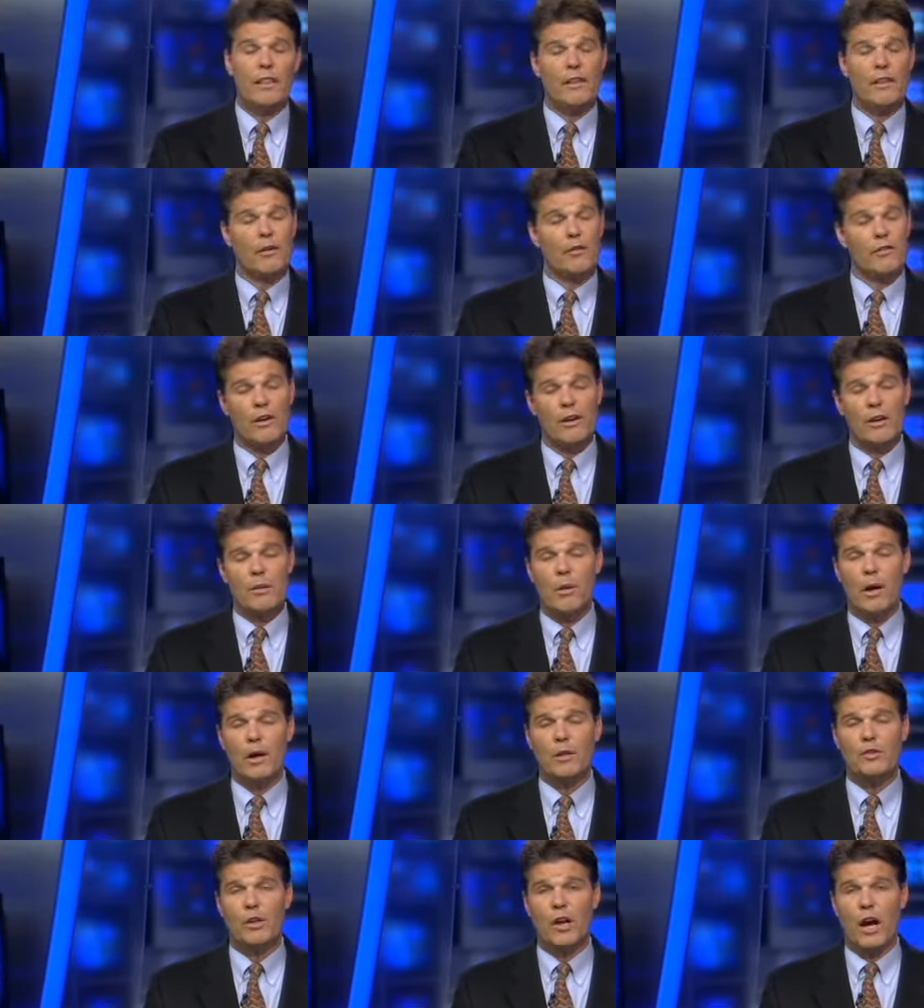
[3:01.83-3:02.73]
They're very
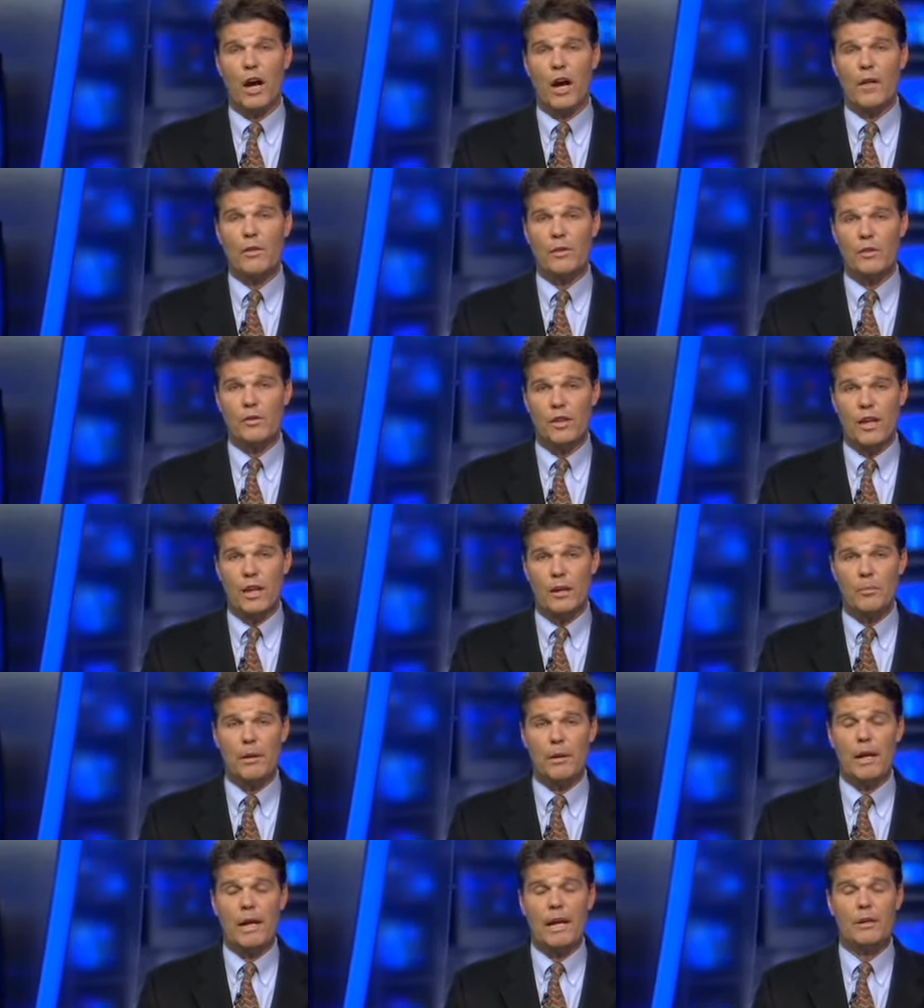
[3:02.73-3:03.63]
much on the same
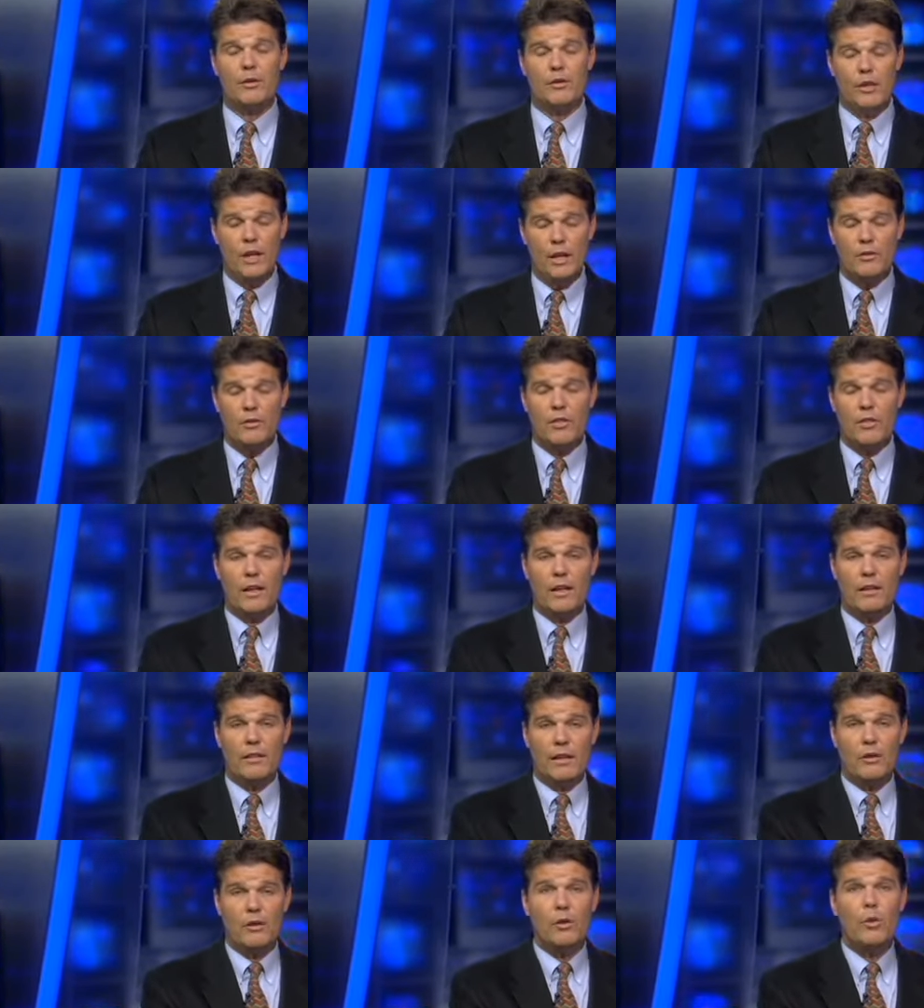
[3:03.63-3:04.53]
page. Yes, they,
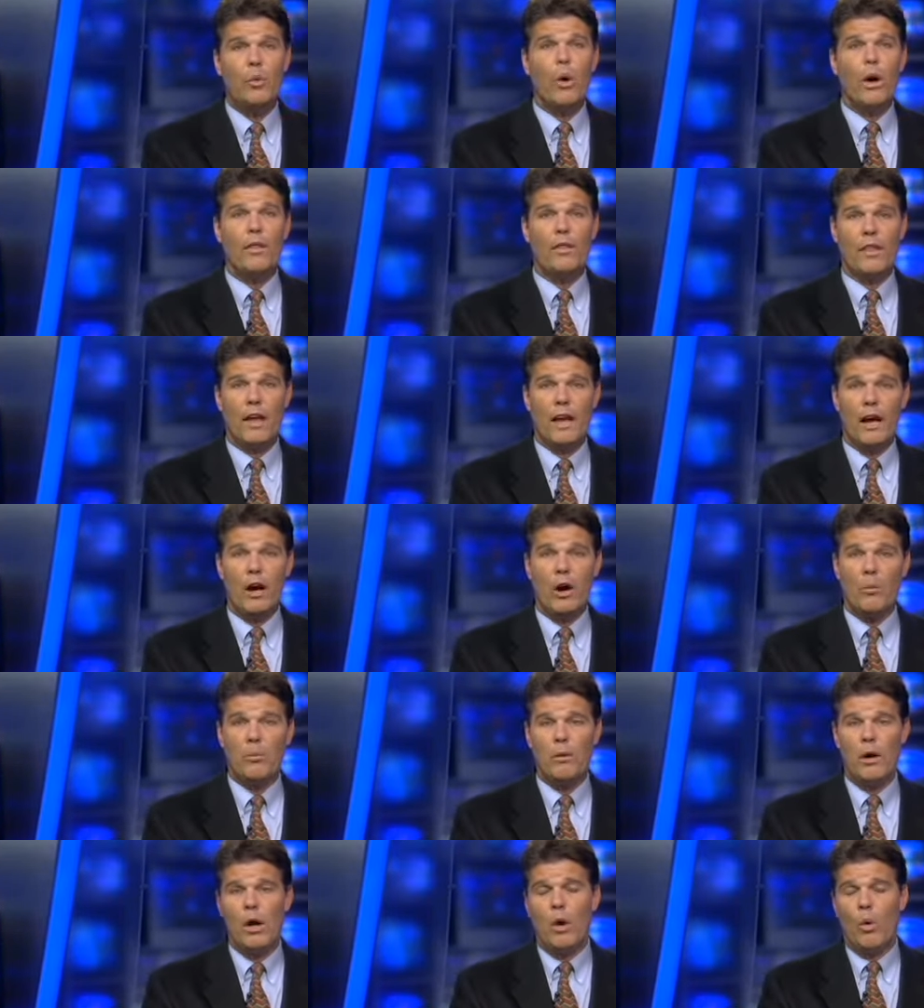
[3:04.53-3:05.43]
they do want the
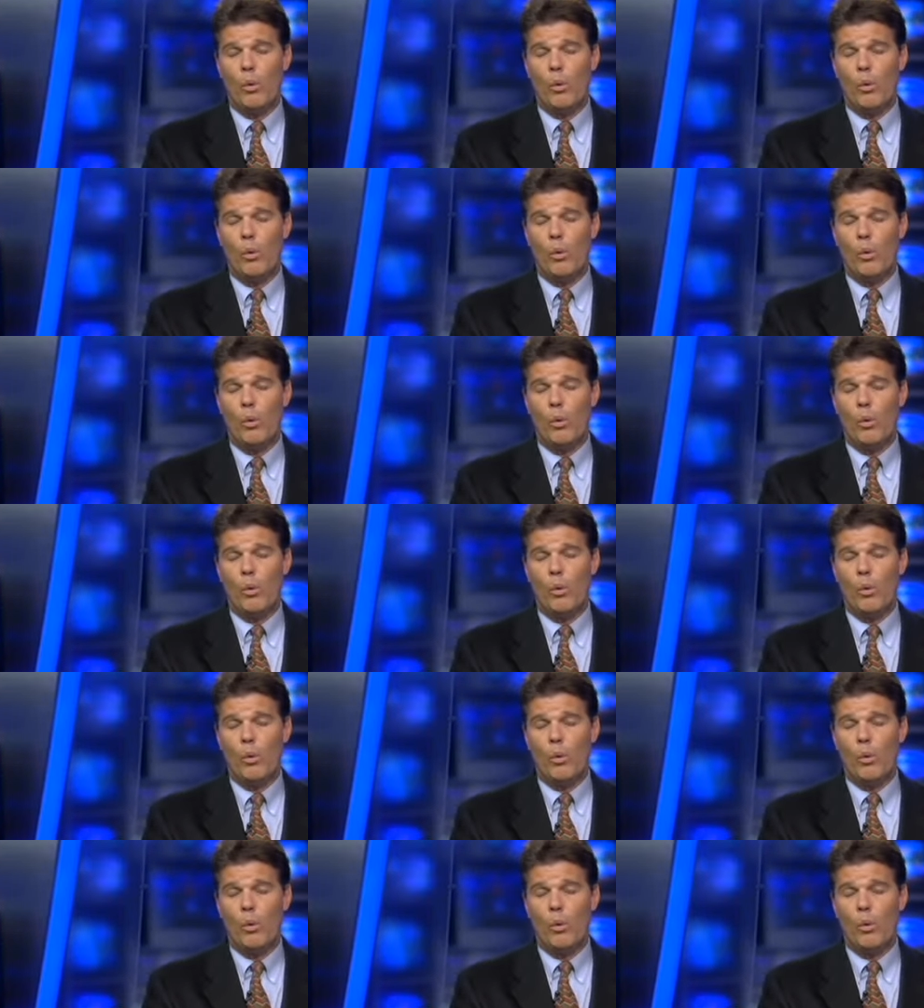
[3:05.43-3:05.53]
help.